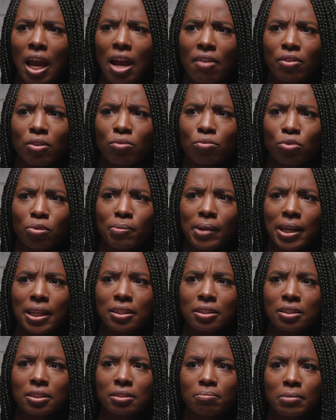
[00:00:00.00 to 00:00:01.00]
having
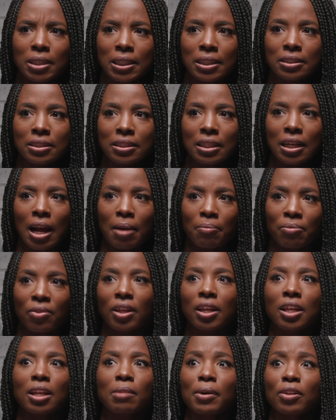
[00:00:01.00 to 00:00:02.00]
roommates means that I'm
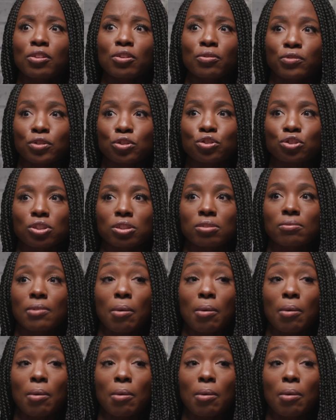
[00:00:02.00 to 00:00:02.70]
thinking about the future.